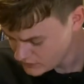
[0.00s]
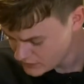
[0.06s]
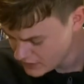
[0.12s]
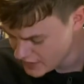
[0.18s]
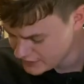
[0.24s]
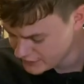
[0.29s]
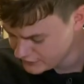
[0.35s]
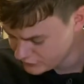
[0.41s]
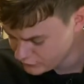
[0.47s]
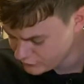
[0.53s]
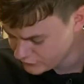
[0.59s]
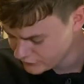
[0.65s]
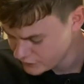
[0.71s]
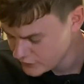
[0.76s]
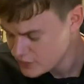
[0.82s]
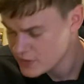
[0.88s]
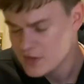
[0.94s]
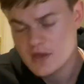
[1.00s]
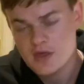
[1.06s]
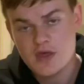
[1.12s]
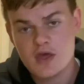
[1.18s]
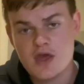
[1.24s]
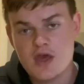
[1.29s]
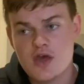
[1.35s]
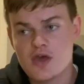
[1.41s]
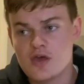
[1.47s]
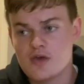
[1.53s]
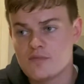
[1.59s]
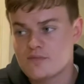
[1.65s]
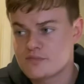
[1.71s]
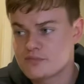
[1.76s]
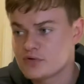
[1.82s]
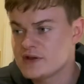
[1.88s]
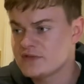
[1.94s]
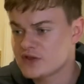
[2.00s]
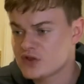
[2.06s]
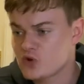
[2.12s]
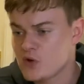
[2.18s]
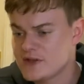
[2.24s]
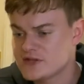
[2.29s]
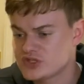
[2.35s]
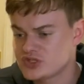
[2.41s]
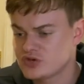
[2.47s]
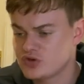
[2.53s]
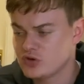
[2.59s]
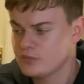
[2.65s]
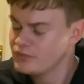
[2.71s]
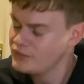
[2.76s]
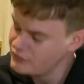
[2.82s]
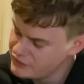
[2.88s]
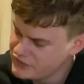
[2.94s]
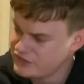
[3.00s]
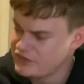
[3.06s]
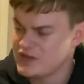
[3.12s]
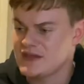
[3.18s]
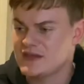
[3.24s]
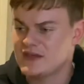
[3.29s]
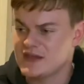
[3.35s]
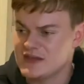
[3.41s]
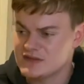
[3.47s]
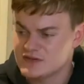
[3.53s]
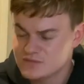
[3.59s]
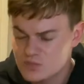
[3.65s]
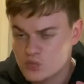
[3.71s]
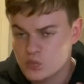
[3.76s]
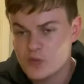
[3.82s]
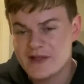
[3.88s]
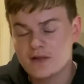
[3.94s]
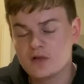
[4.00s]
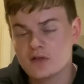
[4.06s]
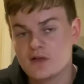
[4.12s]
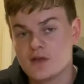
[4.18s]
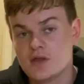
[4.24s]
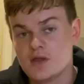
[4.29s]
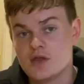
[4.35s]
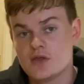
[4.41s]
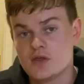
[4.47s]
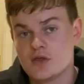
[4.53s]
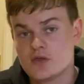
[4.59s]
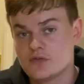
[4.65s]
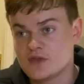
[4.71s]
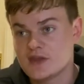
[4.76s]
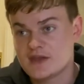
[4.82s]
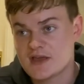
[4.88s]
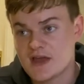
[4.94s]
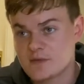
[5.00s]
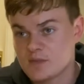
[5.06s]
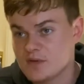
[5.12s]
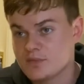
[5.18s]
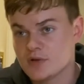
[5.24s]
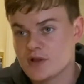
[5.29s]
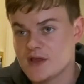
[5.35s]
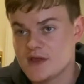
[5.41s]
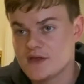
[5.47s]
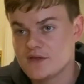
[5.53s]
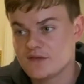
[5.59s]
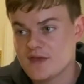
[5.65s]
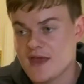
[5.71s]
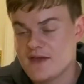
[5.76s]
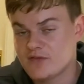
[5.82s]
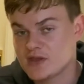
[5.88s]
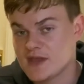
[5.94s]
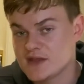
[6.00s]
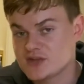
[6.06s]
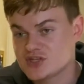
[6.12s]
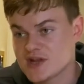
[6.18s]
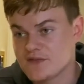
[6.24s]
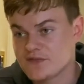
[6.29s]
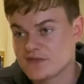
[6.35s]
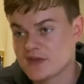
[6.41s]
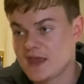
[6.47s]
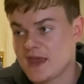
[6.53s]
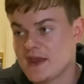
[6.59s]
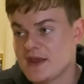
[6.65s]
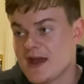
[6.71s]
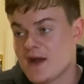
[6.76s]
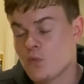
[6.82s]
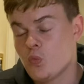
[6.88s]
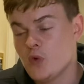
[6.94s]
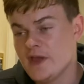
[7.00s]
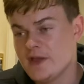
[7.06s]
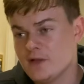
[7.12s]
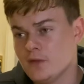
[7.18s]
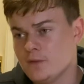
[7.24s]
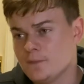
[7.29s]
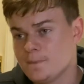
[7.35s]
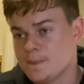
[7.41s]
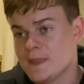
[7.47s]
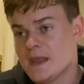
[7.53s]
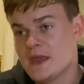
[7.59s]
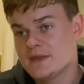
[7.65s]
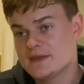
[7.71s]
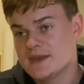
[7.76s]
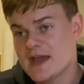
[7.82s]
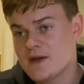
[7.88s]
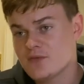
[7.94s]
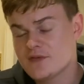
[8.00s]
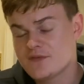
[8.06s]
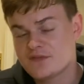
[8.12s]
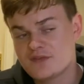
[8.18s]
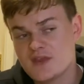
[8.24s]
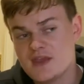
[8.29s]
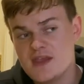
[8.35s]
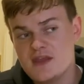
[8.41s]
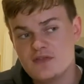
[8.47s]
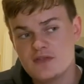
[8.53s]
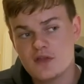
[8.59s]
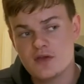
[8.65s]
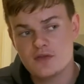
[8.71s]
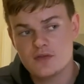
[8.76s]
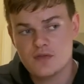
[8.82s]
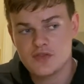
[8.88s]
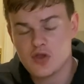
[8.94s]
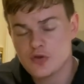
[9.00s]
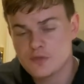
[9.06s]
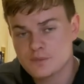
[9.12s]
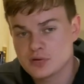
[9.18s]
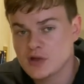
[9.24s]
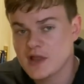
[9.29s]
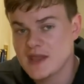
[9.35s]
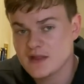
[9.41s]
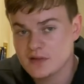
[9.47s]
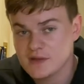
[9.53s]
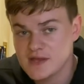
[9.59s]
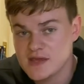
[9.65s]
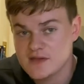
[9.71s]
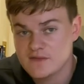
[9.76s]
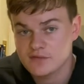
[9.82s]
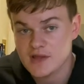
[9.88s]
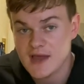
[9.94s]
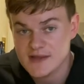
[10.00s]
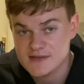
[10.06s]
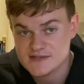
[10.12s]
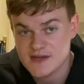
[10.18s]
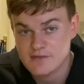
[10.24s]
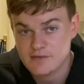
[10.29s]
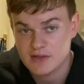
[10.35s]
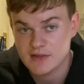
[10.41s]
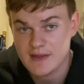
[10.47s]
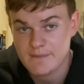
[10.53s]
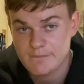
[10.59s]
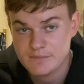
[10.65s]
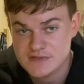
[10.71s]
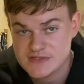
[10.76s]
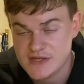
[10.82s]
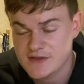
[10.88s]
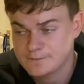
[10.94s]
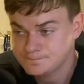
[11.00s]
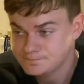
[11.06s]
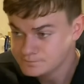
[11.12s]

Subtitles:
And it does bring the question up, thinking, will the academy players ever get a chance again? And will, now they've seen the odd player leave, like Tariq Lamptey,